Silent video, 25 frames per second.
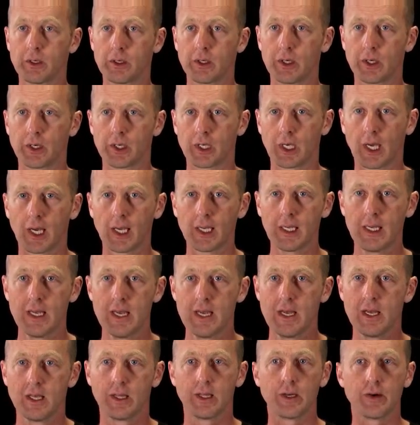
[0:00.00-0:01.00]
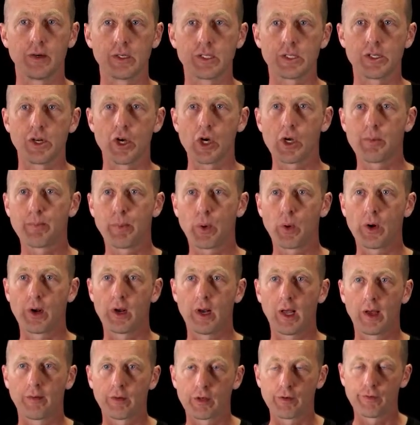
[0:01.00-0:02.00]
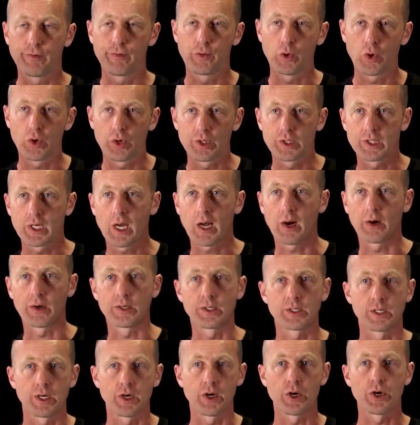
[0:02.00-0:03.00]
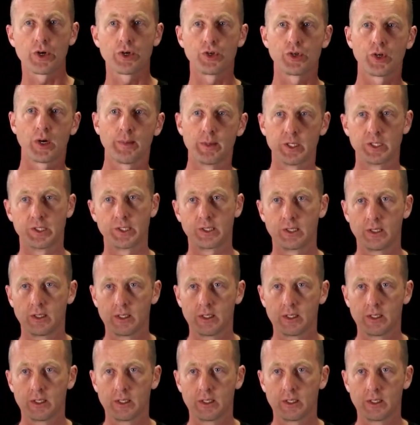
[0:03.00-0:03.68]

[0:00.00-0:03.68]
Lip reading: Okay? There is no point having 4 guitarists and no drummers.